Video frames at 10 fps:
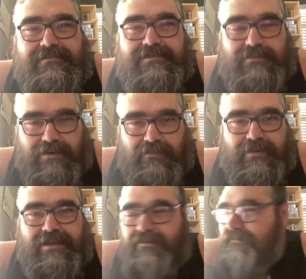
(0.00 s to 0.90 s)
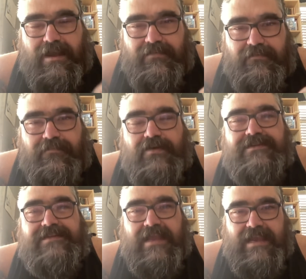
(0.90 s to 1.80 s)
So here we go. The
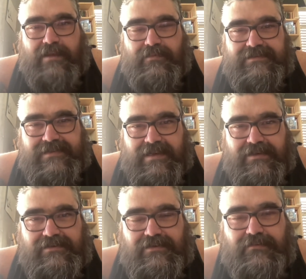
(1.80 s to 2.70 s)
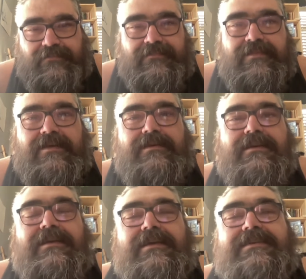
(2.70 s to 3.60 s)
first thing I would say to do
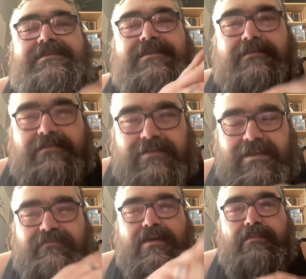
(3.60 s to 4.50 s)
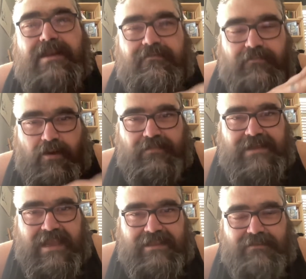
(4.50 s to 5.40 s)
is give them enough rope to
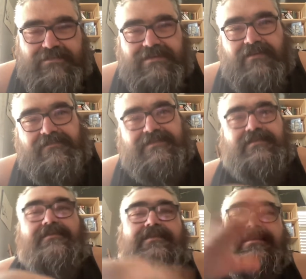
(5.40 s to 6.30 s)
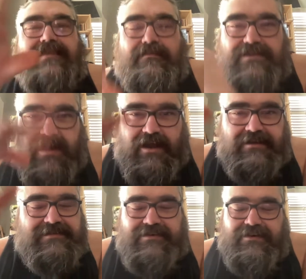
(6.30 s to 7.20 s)
hang themselves. Let them talk,
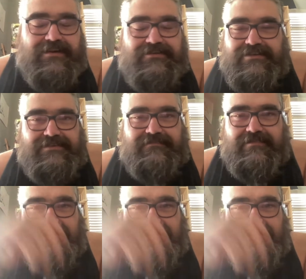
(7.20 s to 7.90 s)
because they're going to just